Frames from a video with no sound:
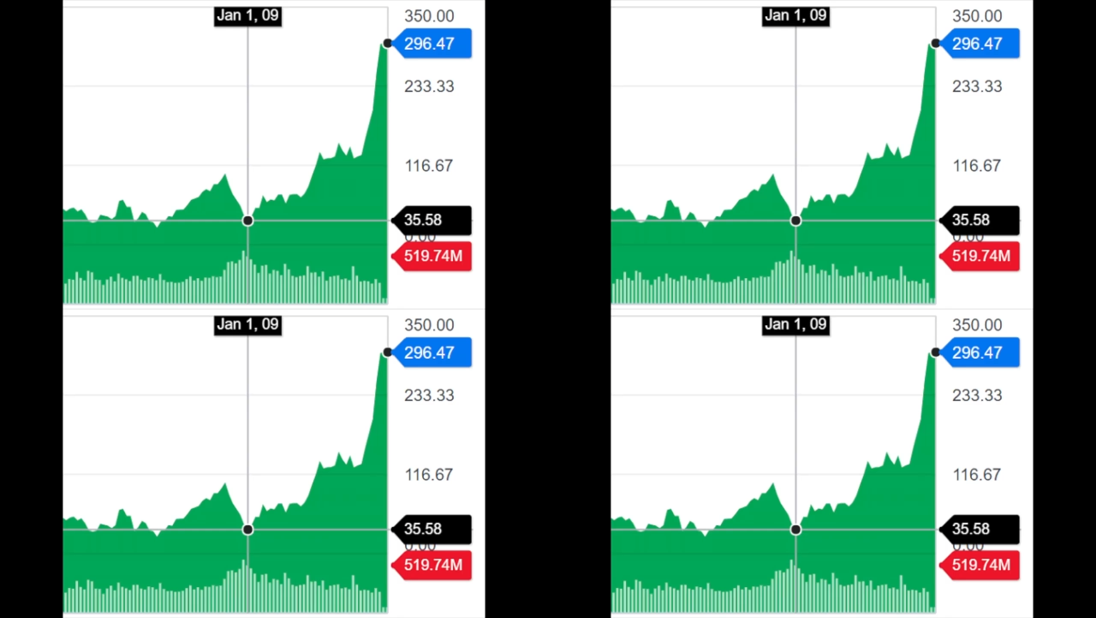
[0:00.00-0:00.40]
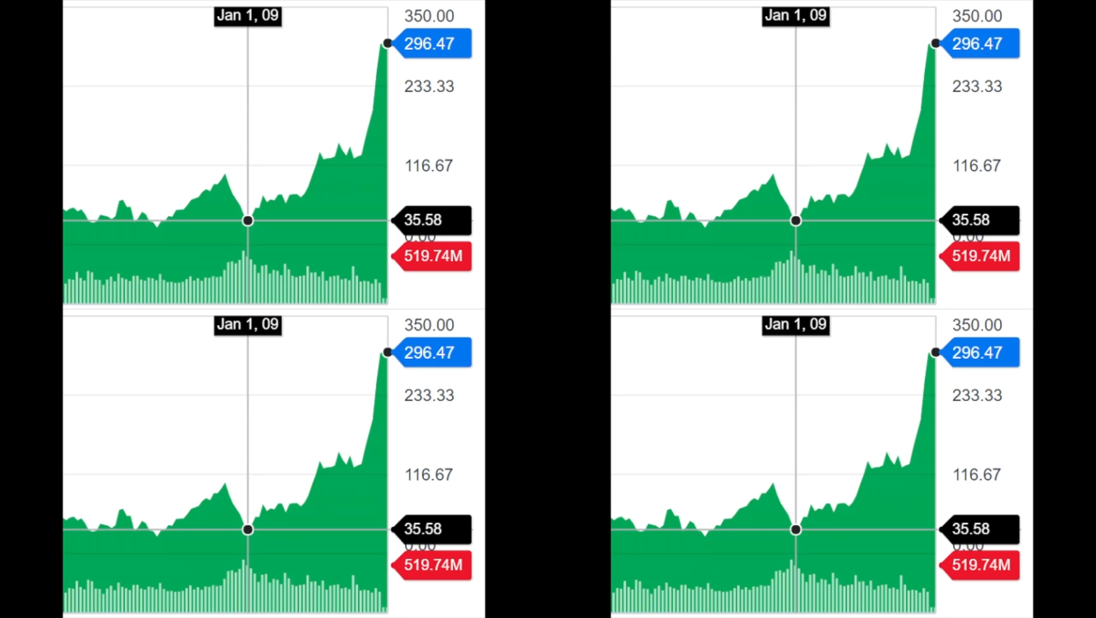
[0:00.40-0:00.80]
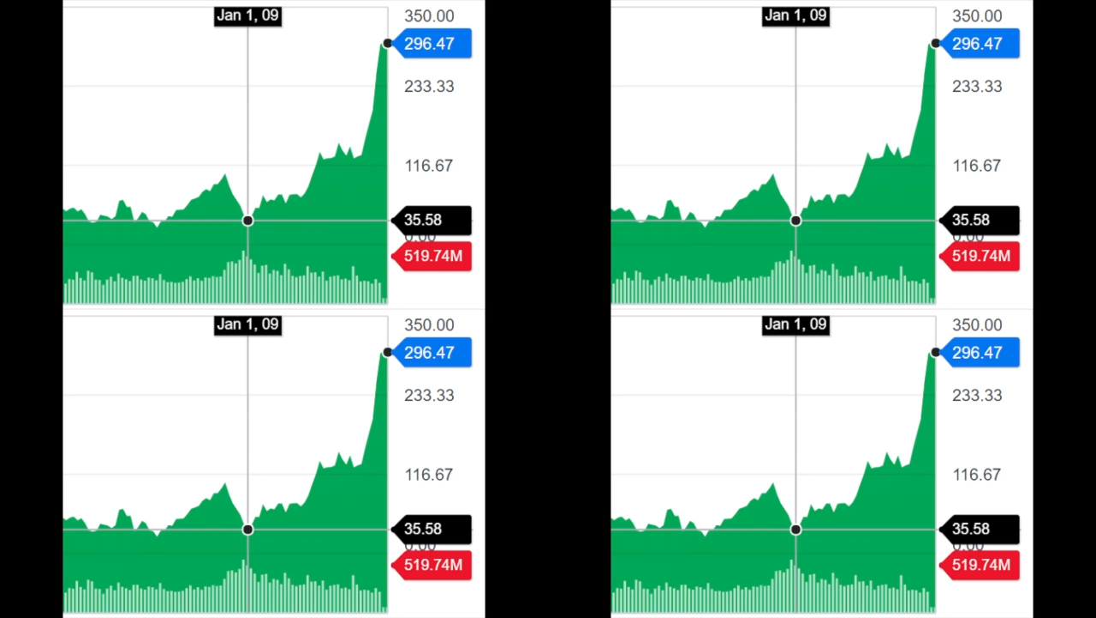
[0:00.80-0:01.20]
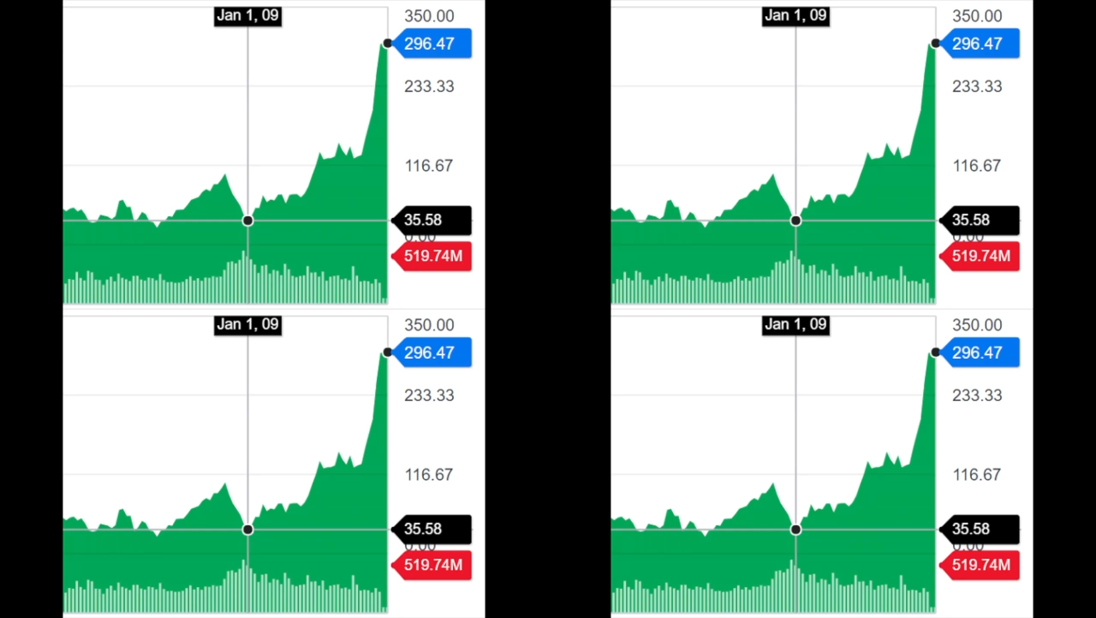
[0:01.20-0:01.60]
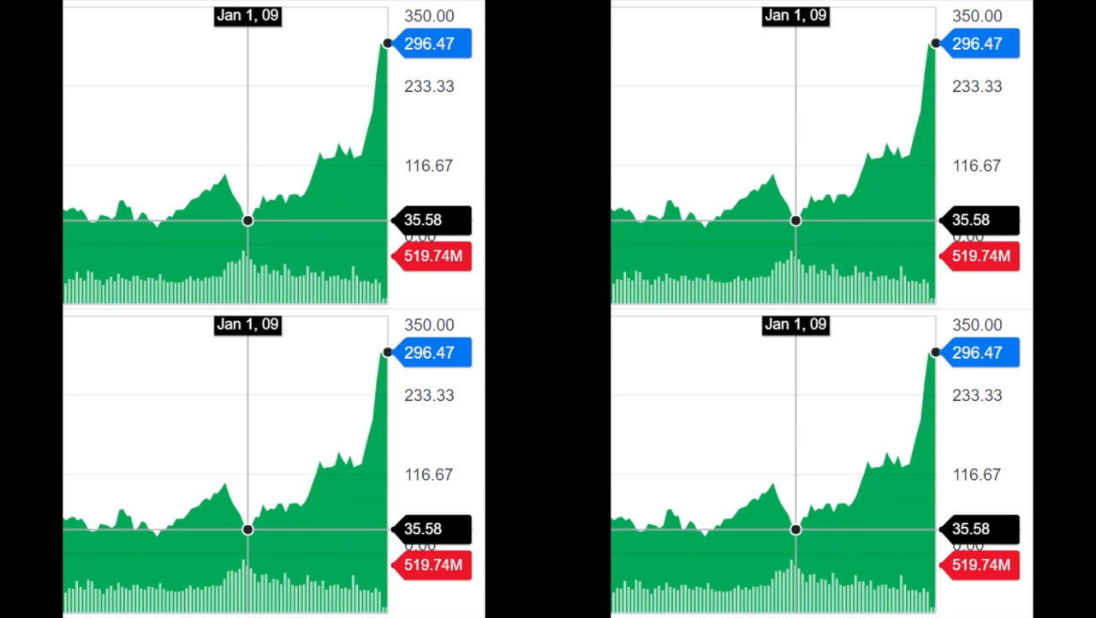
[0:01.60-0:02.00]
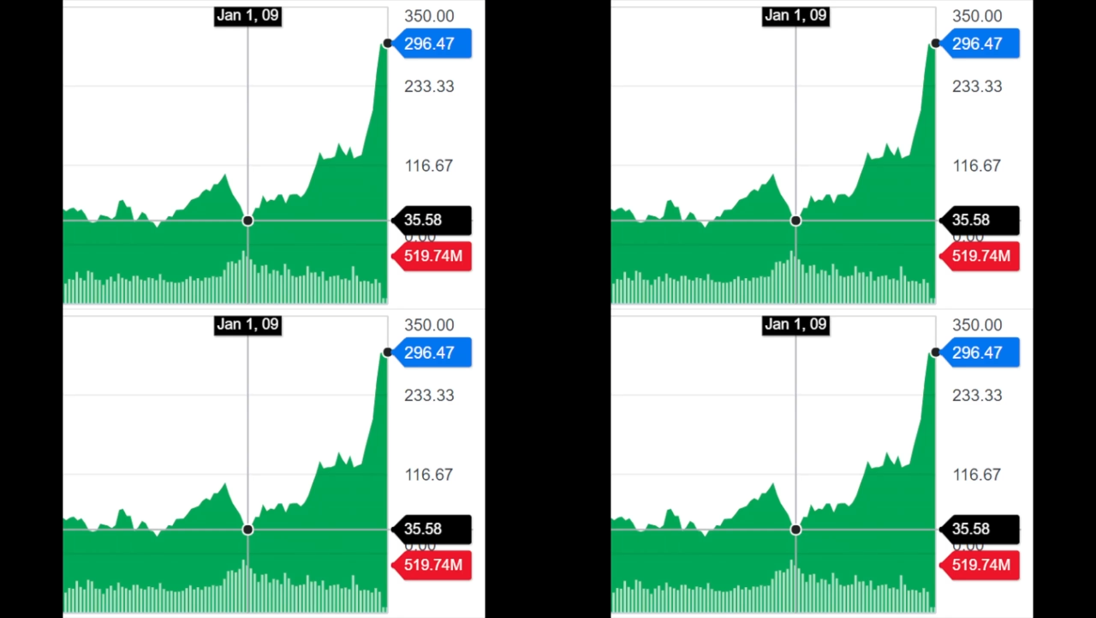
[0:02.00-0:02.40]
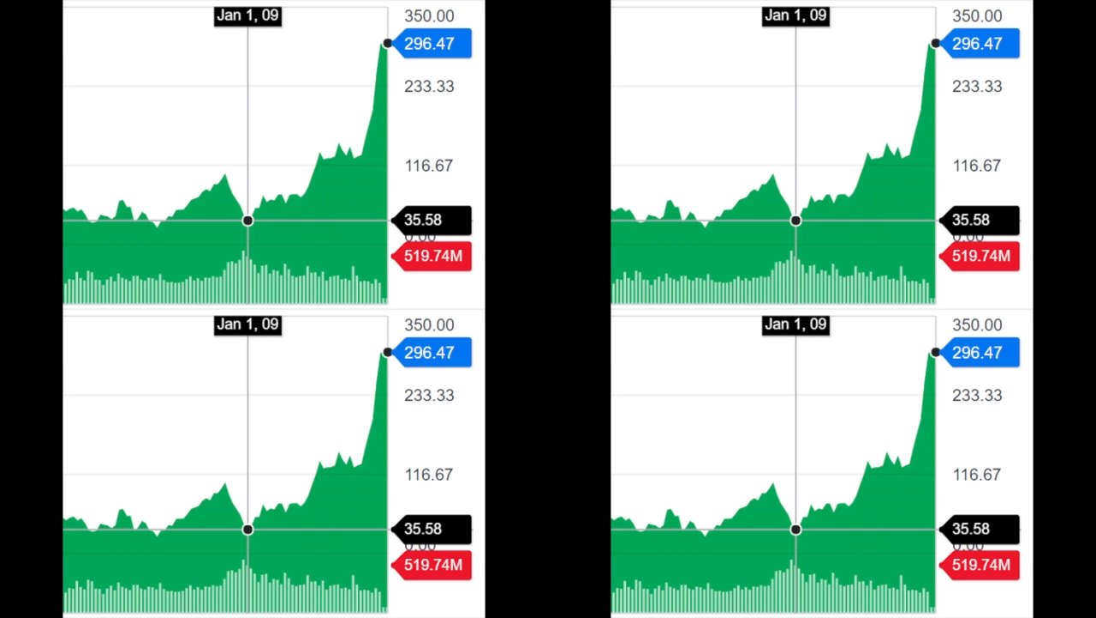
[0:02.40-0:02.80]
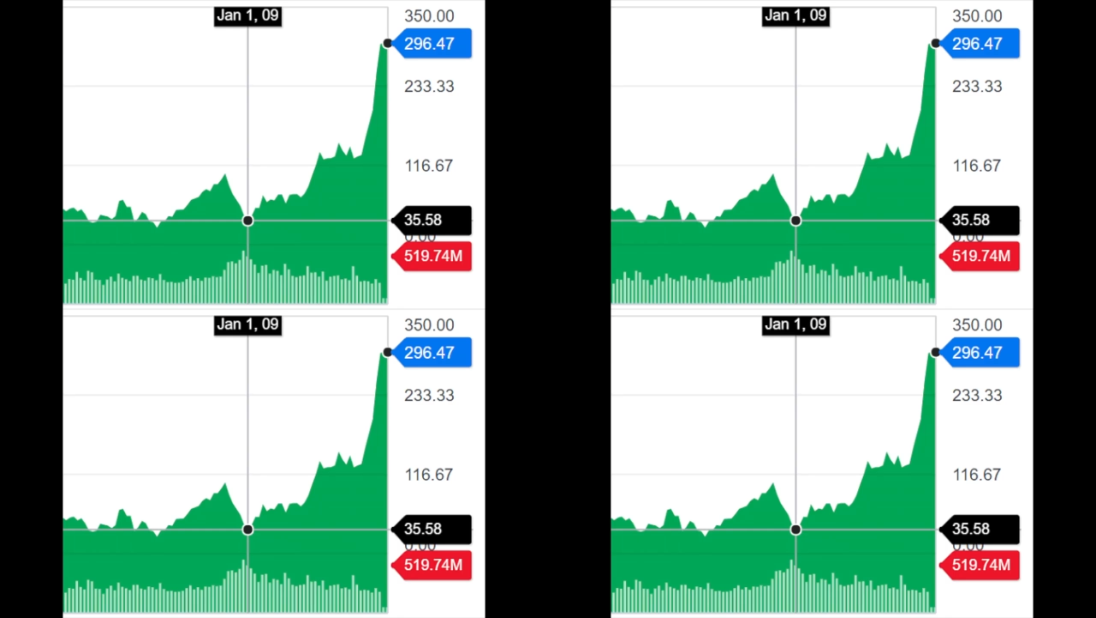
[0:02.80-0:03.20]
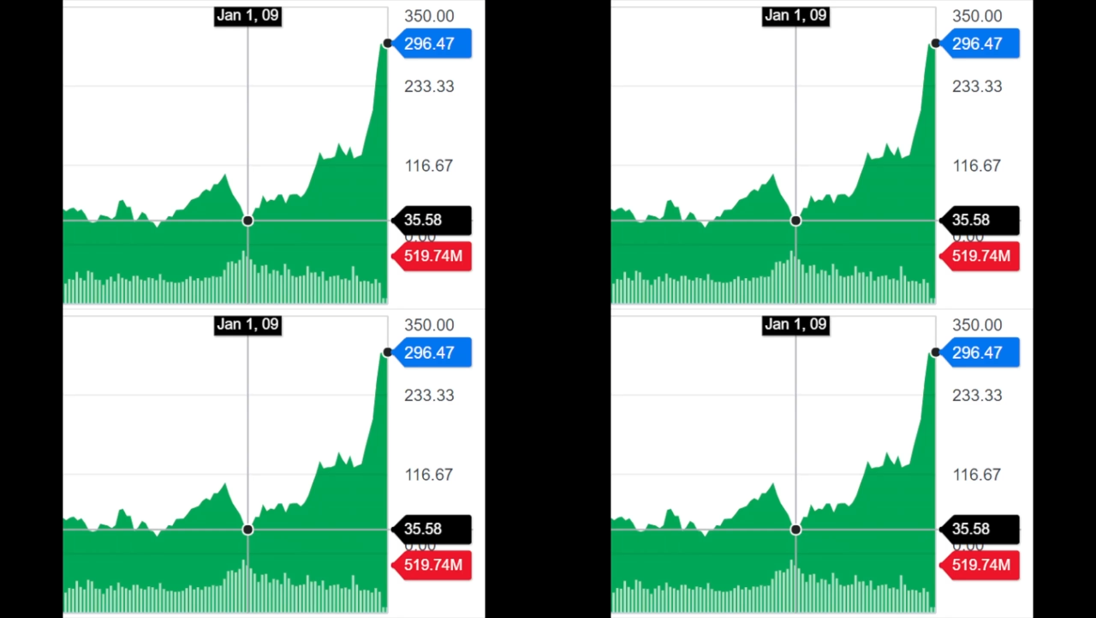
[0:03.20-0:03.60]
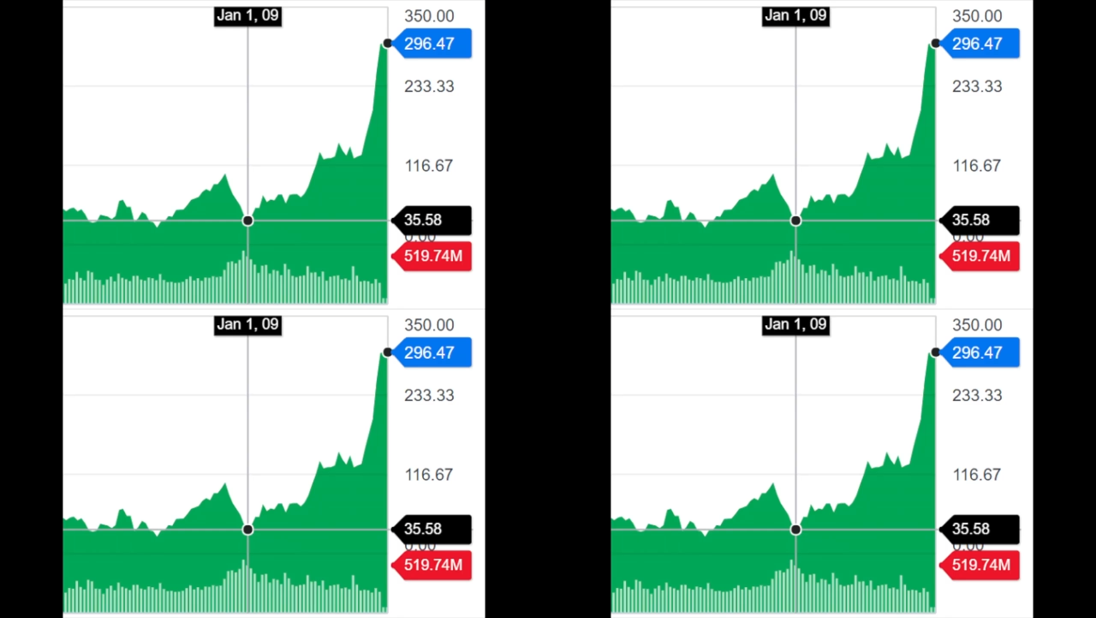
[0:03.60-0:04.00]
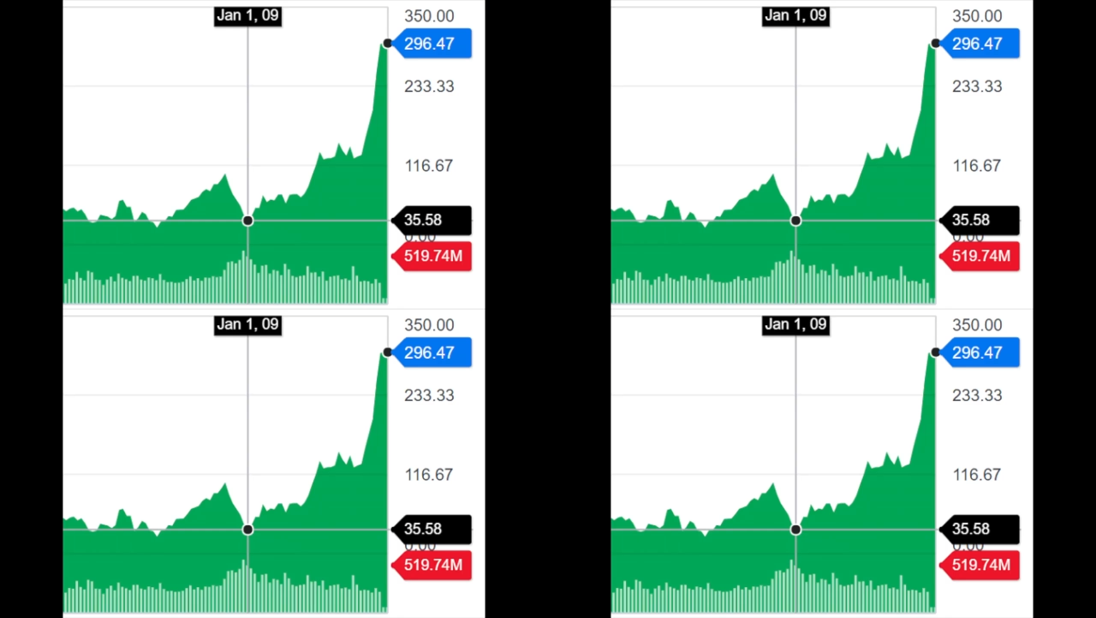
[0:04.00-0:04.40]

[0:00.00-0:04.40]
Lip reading: Nobody's mouth can be seen.